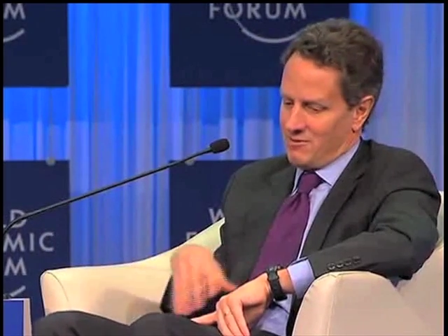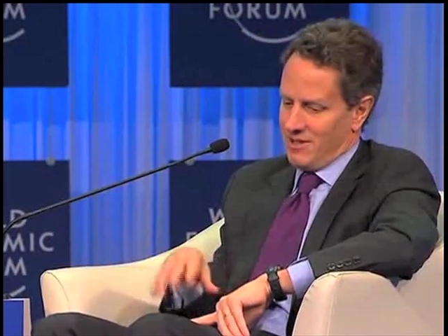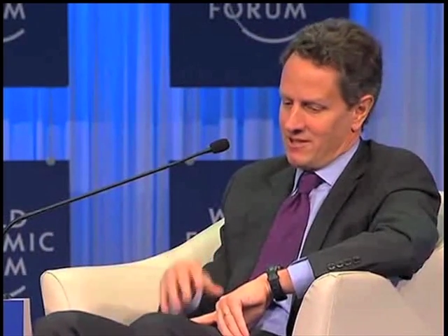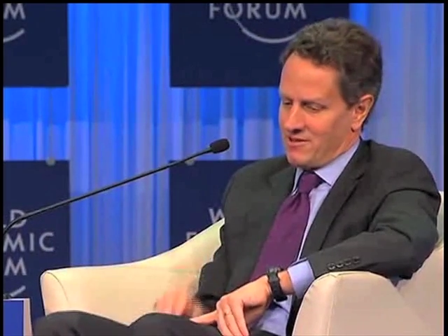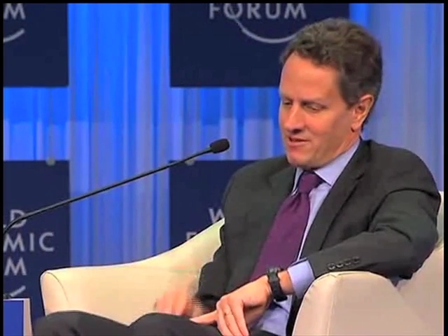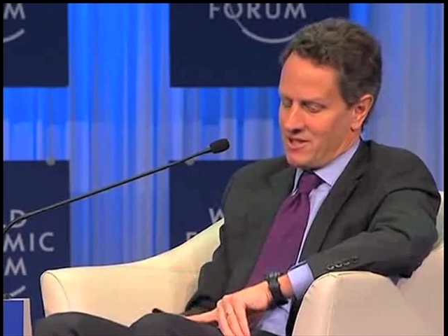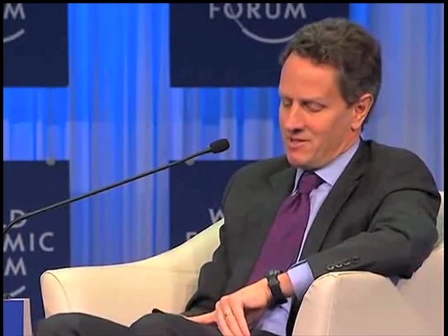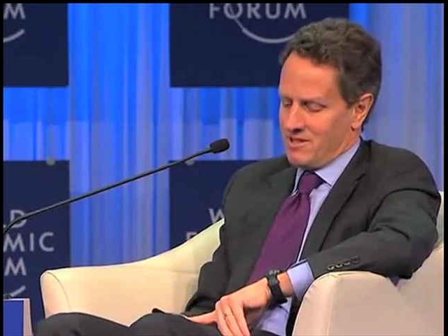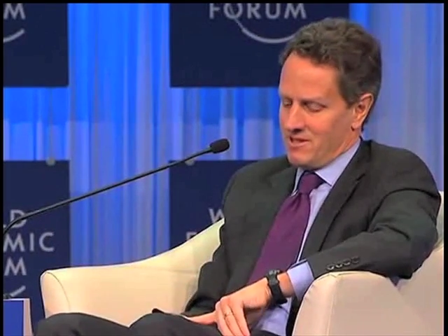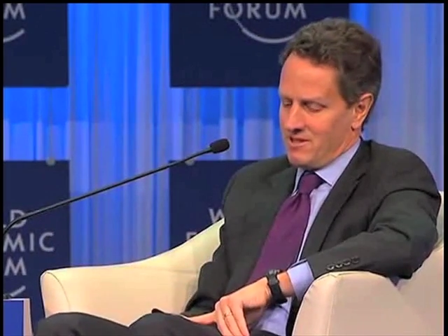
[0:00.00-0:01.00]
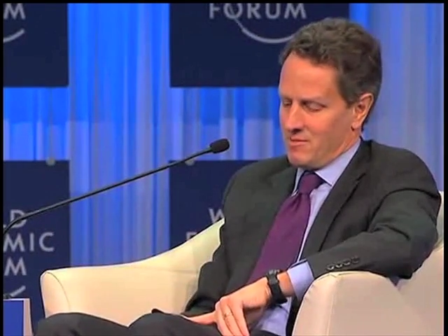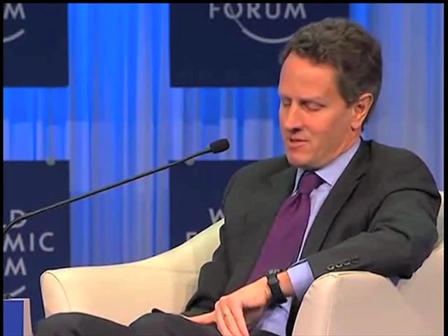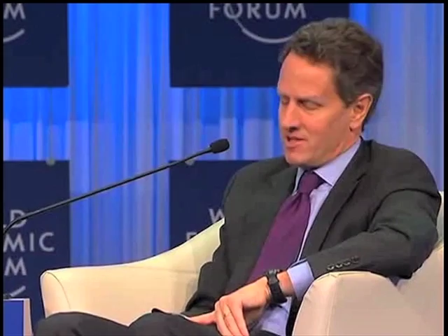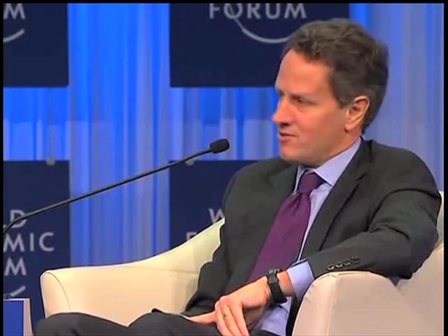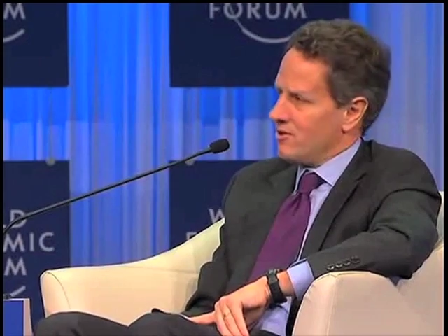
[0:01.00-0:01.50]
financial system is
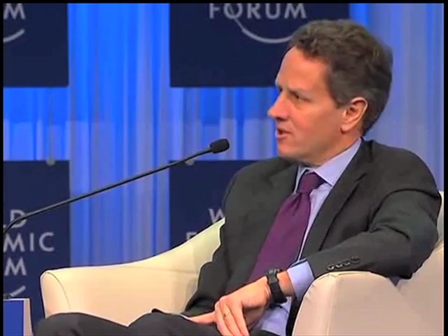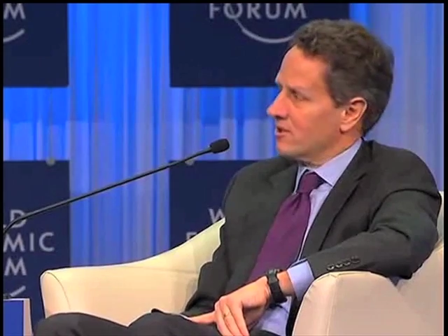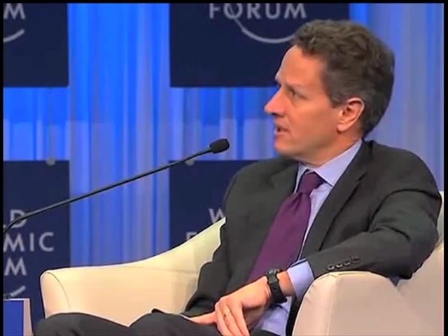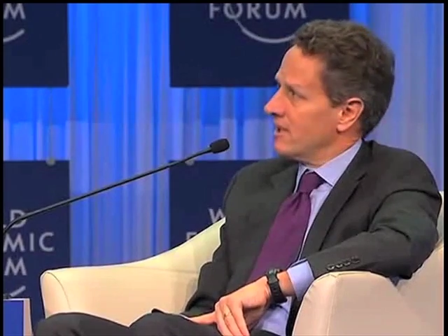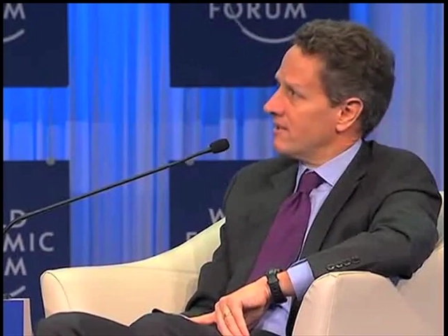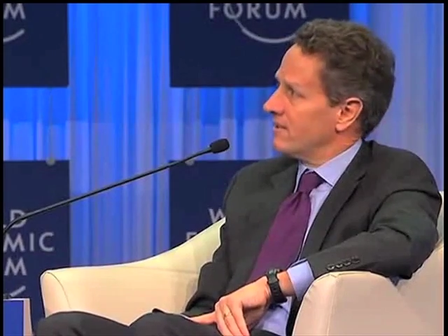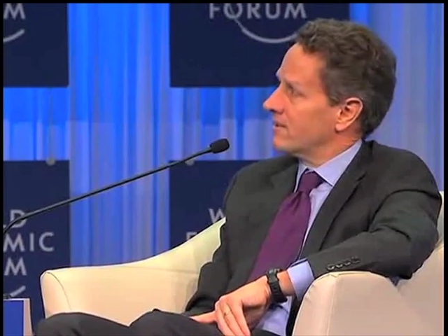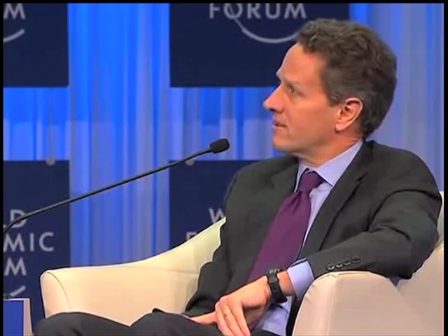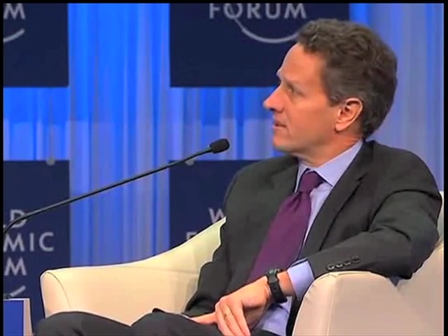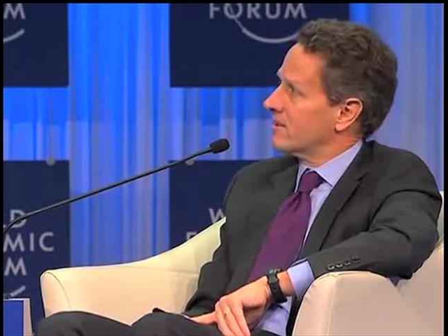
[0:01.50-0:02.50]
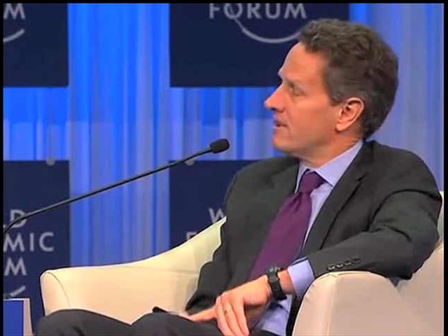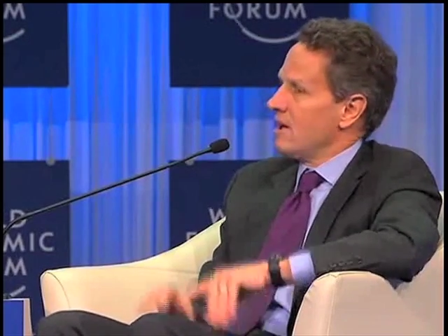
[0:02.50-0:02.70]
much stronger, and I think the